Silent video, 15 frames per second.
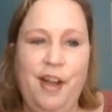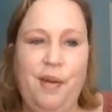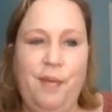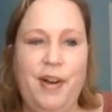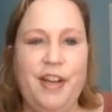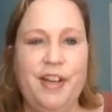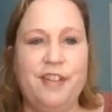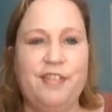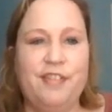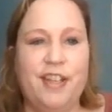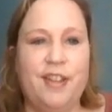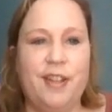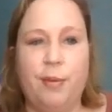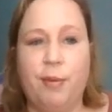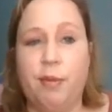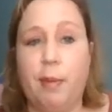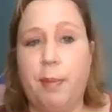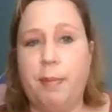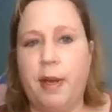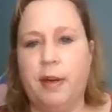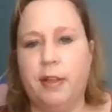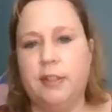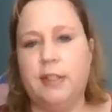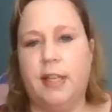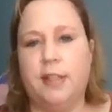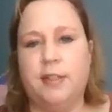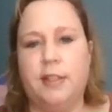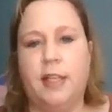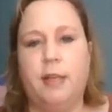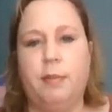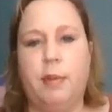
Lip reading: we did a funny thing with my parents last night.